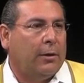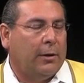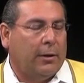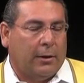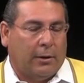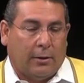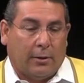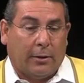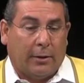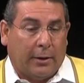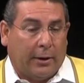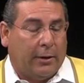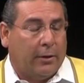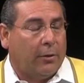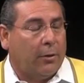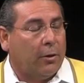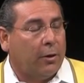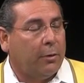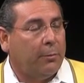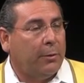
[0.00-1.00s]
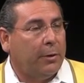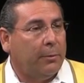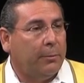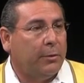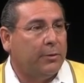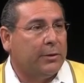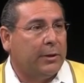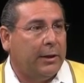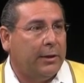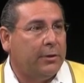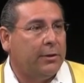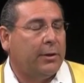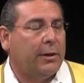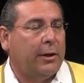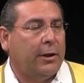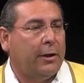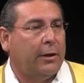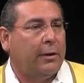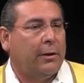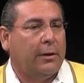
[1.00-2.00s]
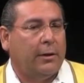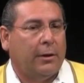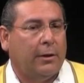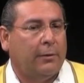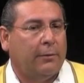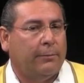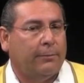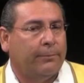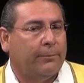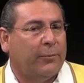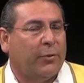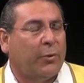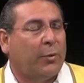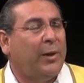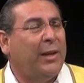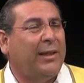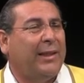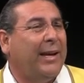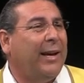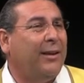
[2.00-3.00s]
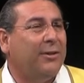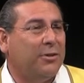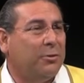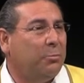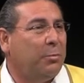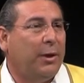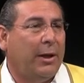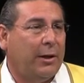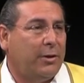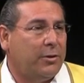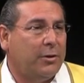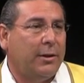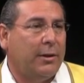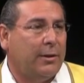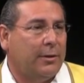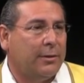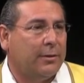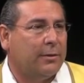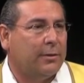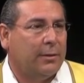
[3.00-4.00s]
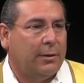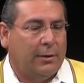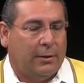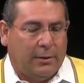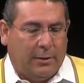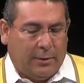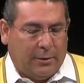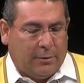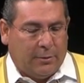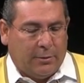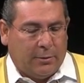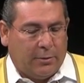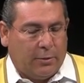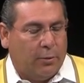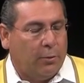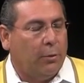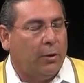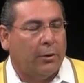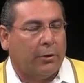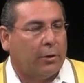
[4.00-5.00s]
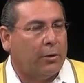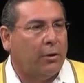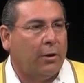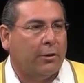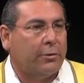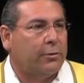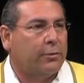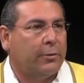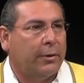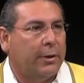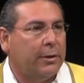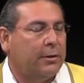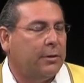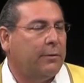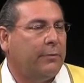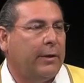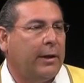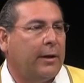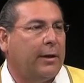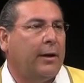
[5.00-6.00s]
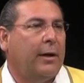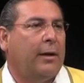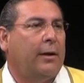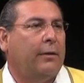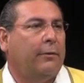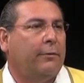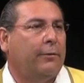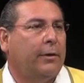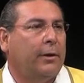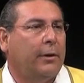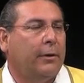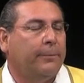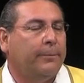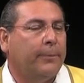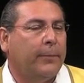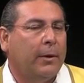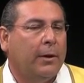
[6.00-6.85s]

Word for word: uh, ar again, arguably the most educated uh, three thousand PhDs. It's, there's no other concentration of that kind of uh,